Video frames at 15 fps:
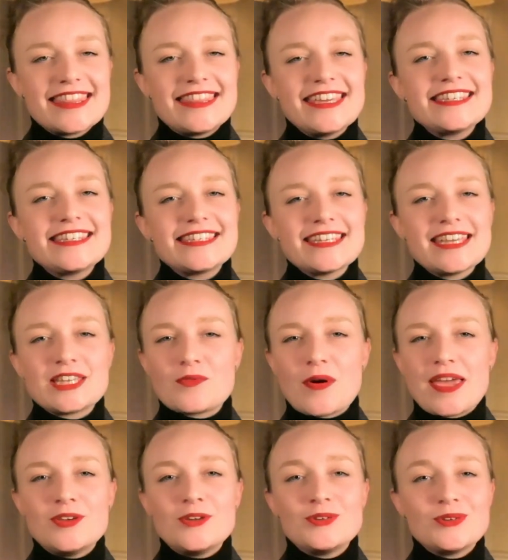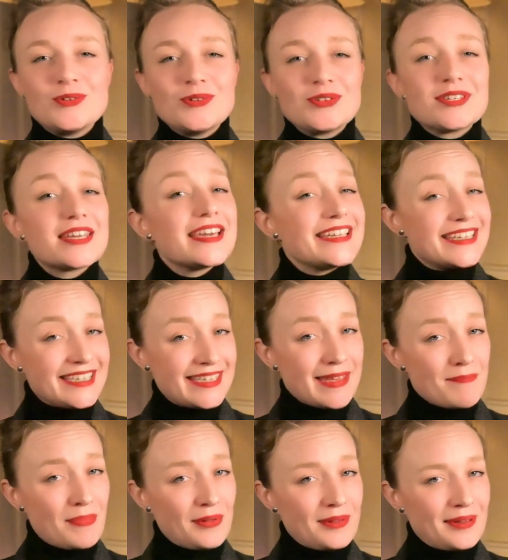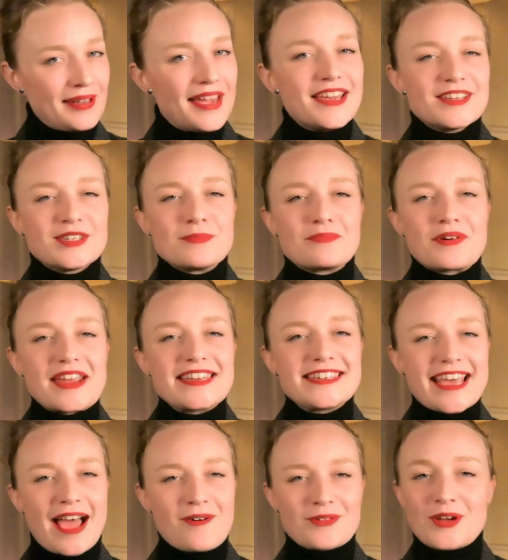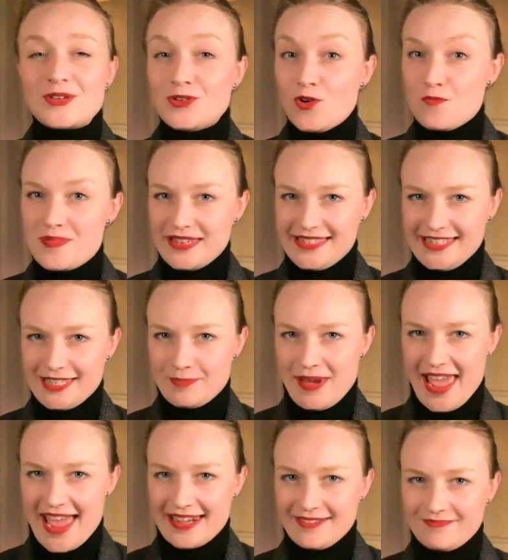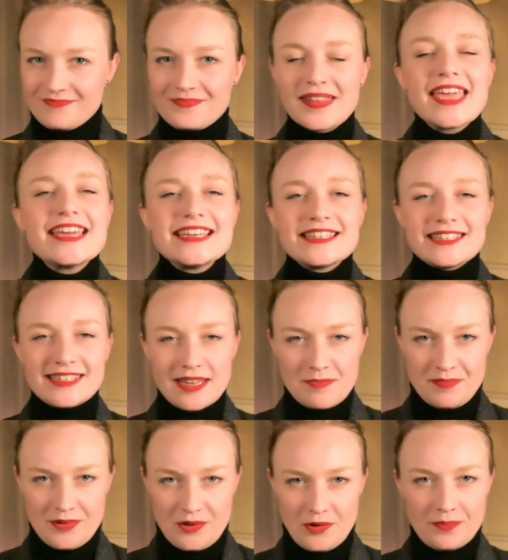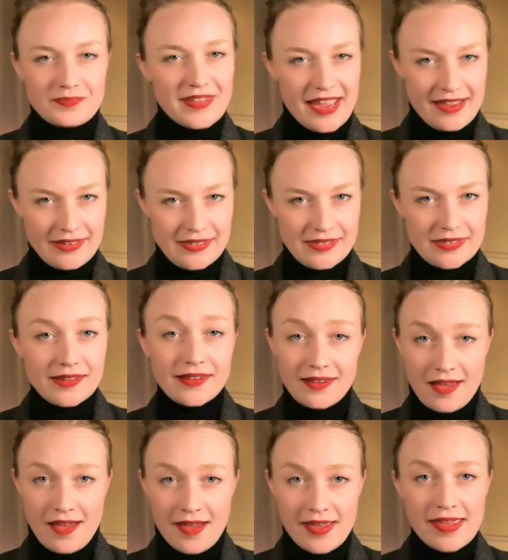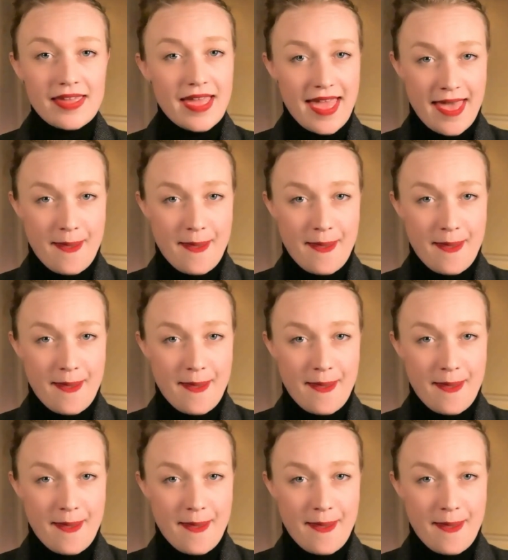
This is where you use SIMPLE to break down your business plan. SIMPLE, S-I-M-P-L-E.